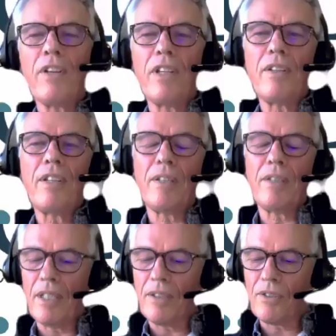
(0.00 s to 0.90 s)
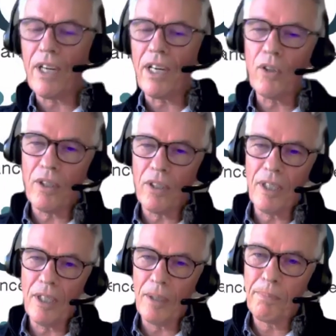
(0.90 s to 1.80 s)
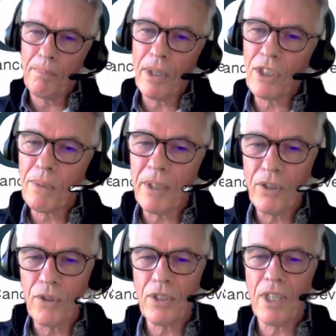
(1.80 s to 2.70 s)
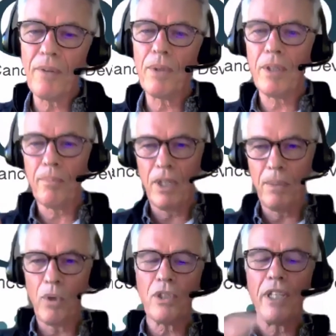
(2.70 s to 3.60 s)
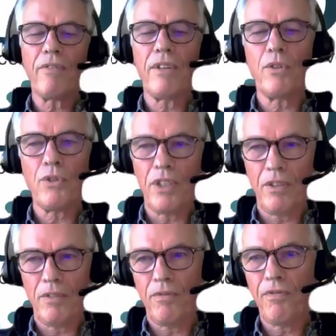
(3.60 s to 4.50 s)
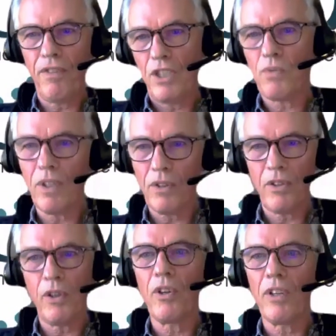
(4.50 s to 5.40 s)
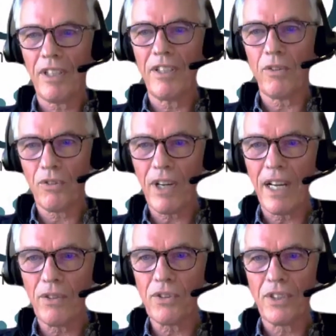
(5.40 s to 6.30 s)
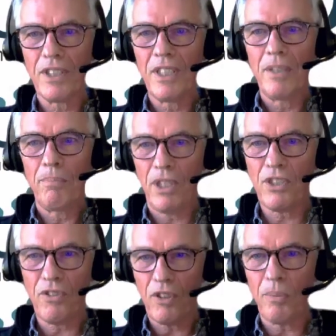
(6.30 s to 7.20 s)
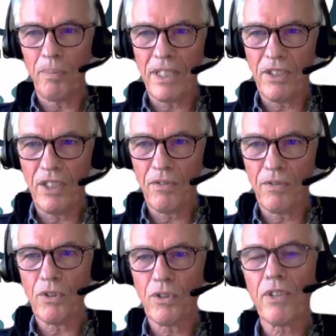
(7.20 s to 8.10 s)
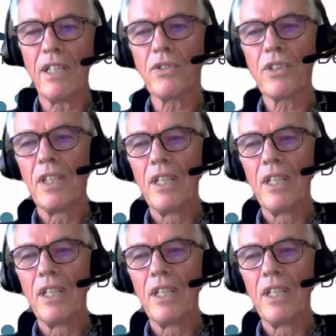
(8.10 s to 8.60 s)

the, that, trial uh, participation, you say, well, it mostly reduced in phase one or the early clinical trials because of the complexity of those trials.